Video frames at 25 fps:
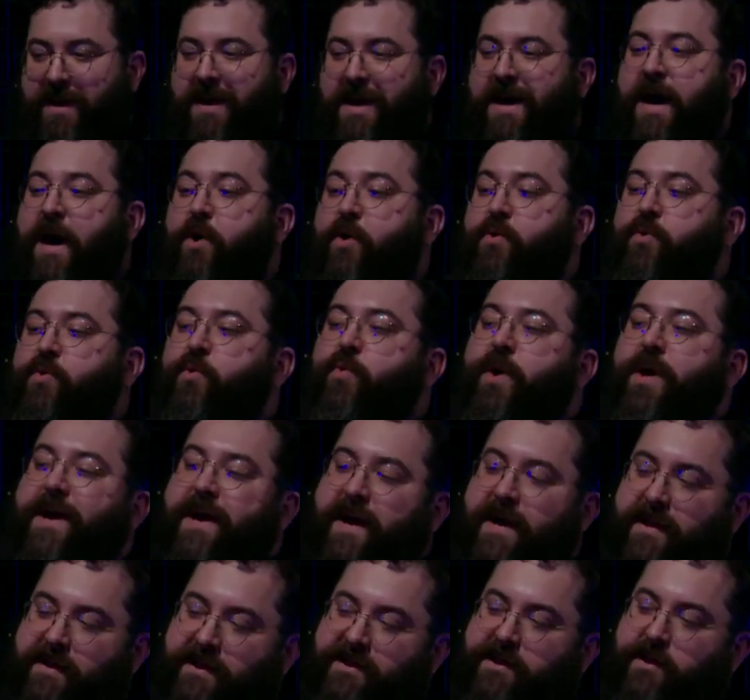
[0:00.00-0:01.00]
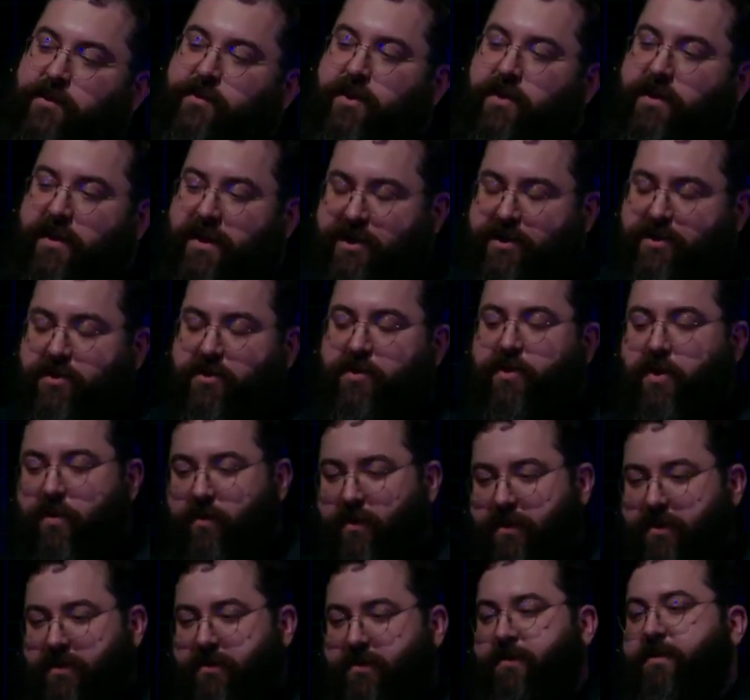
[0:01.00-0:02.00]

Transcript: How do we get this authorization code?